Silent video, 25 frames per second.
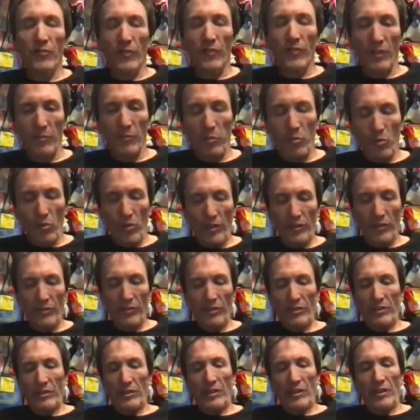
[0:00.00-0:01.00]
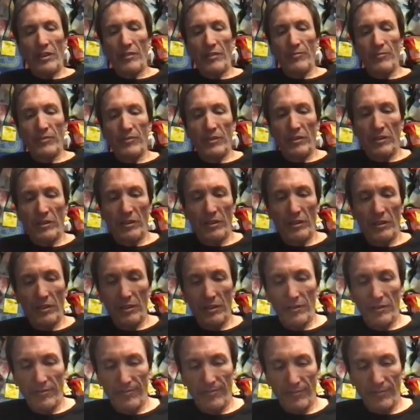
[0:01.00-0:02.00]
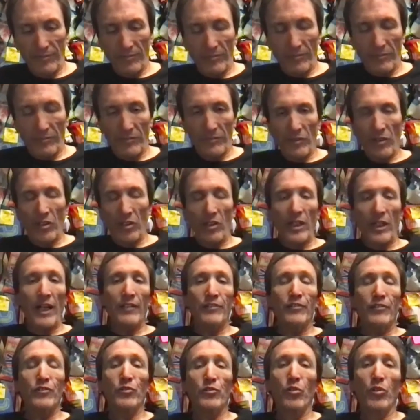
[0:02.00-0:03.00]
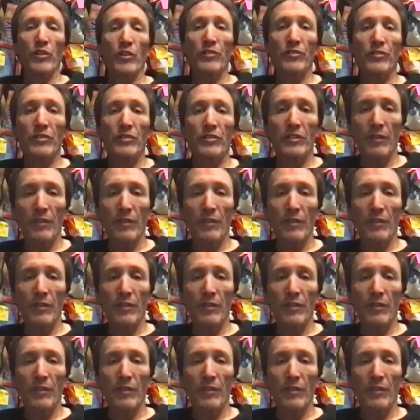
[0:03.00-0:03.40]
of our boards are outsourced.